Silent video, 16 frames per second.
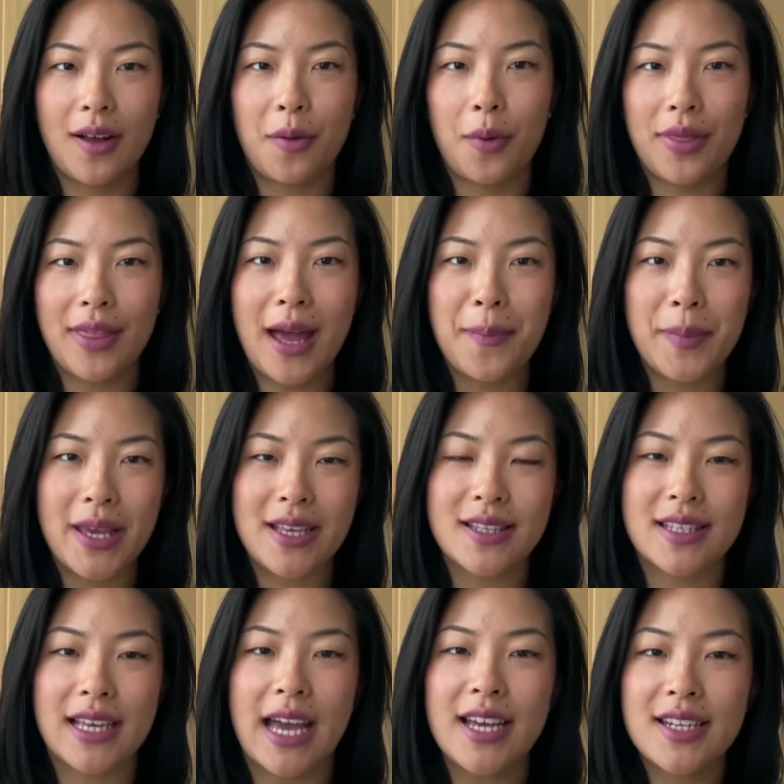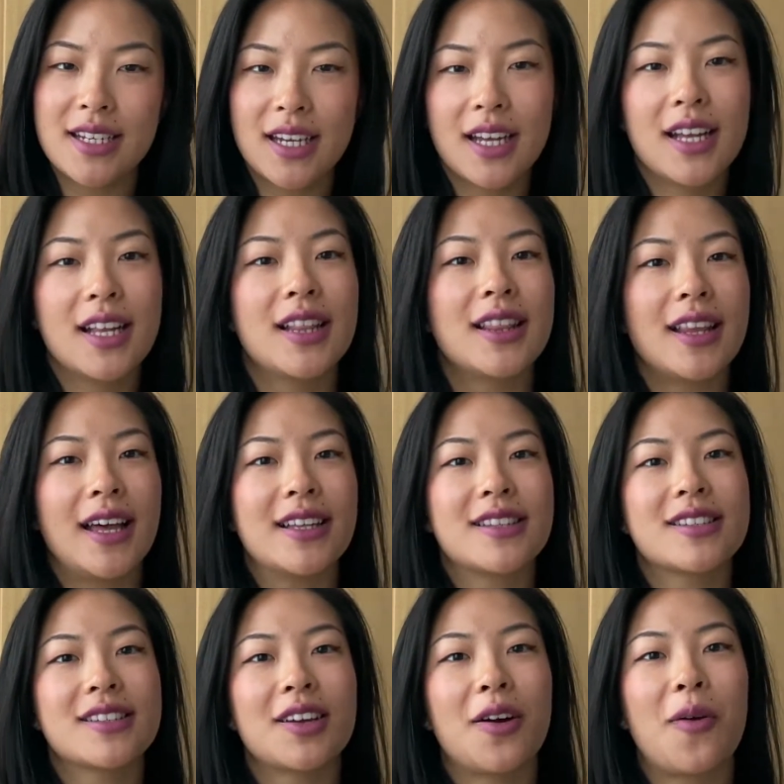With that being said,
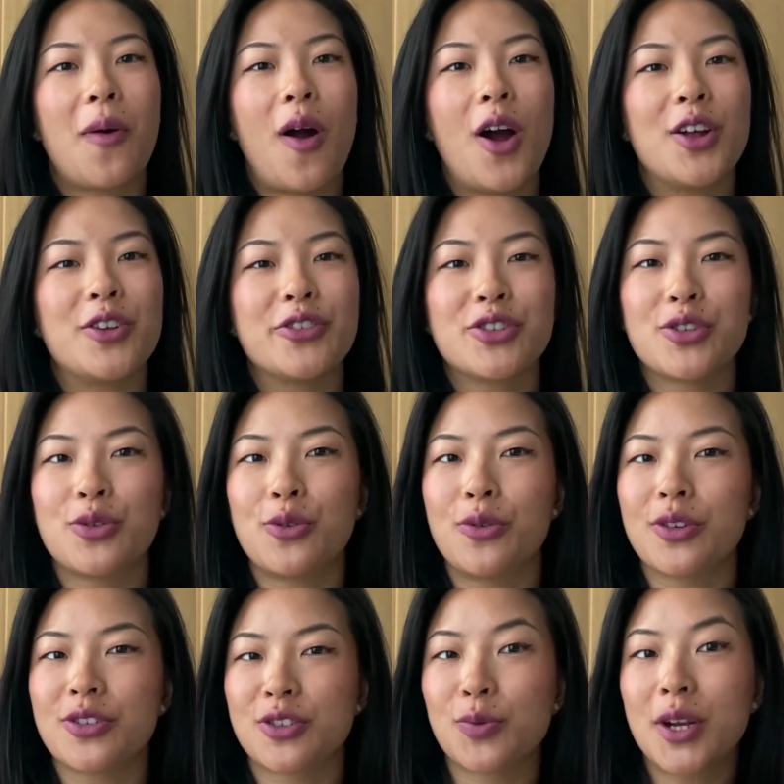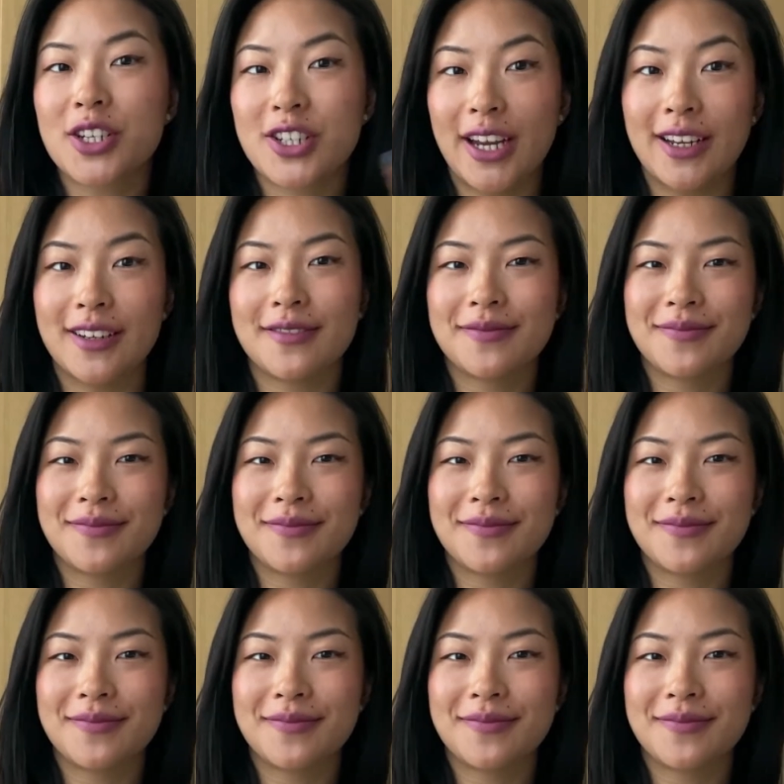let's go on to the swatching.